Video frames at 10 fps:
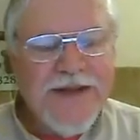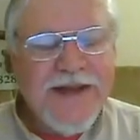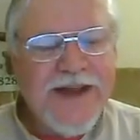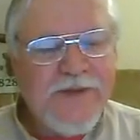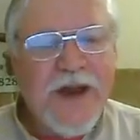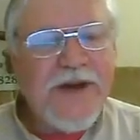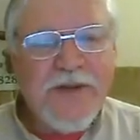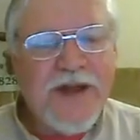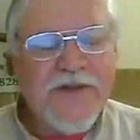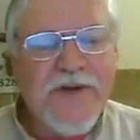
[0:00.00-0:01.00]
and right
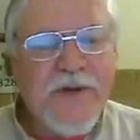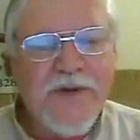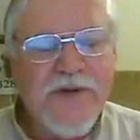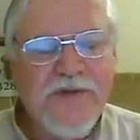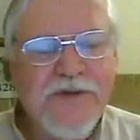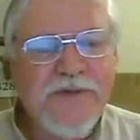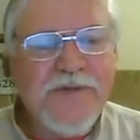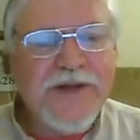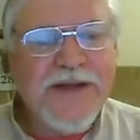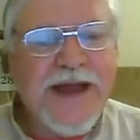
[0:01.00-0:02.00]
around the corner from
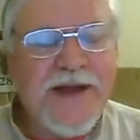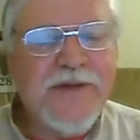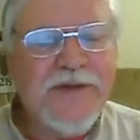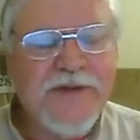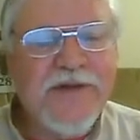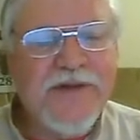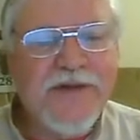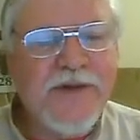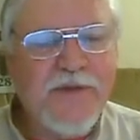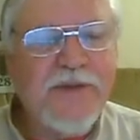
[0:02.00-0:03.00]
the house
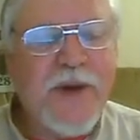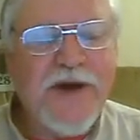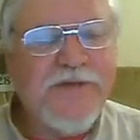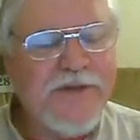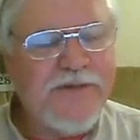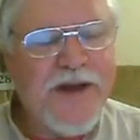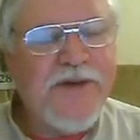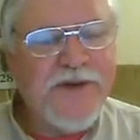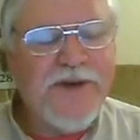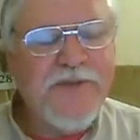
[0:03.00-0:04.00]
that was bought for the
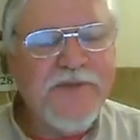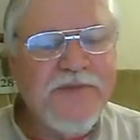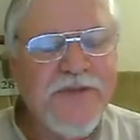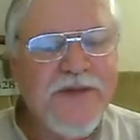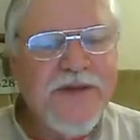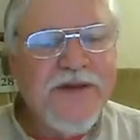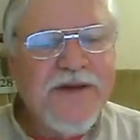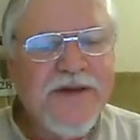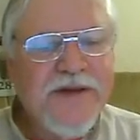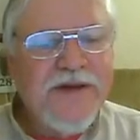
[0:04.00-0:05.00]
founder
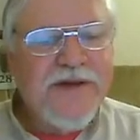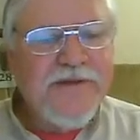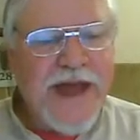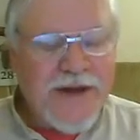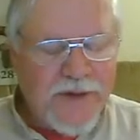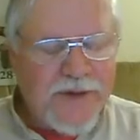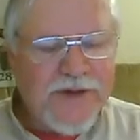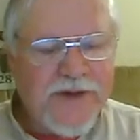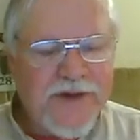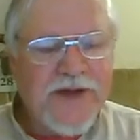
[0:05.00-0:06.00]
of that
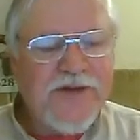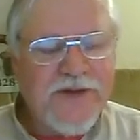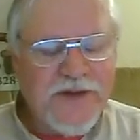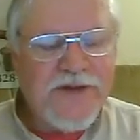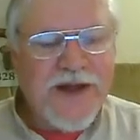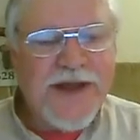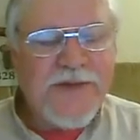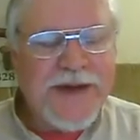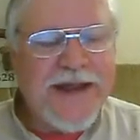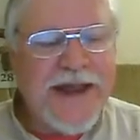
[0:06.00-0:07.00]
organization to stay
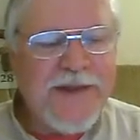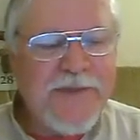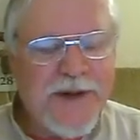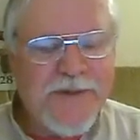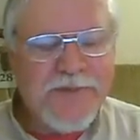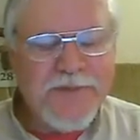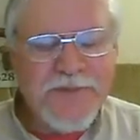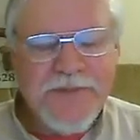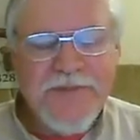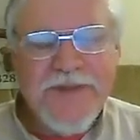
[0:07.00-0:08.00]
when he came here.
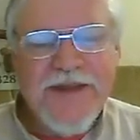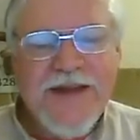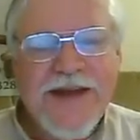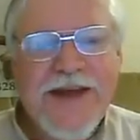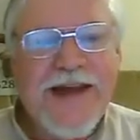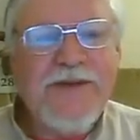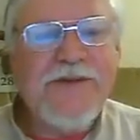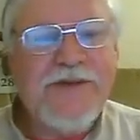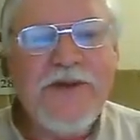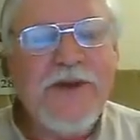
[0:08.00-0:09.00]
I
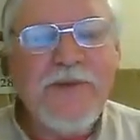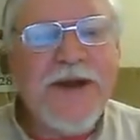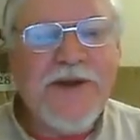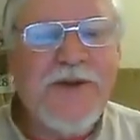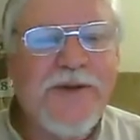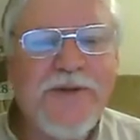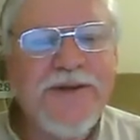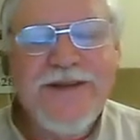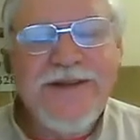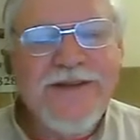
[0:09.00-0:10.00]
was doing my own,